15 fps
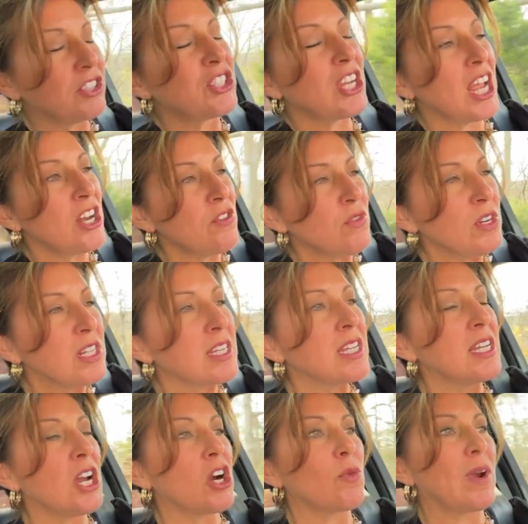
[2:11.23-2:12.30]

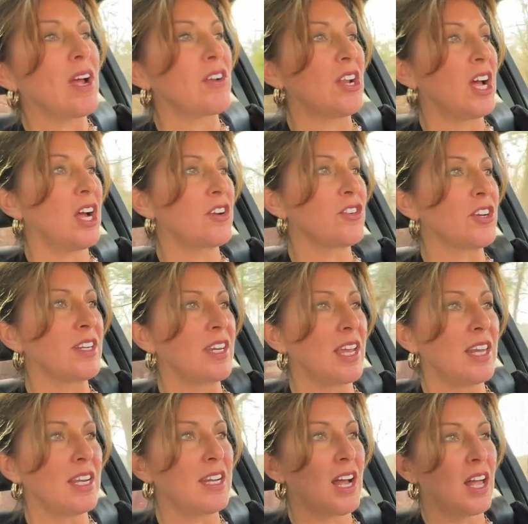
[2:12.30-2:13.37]
Generally around
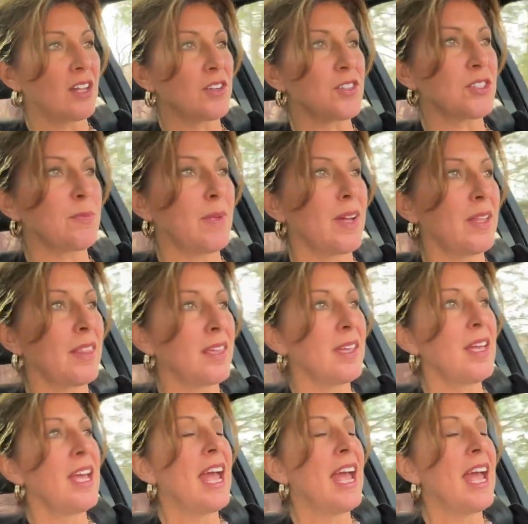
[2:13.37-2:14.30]
$180 a month.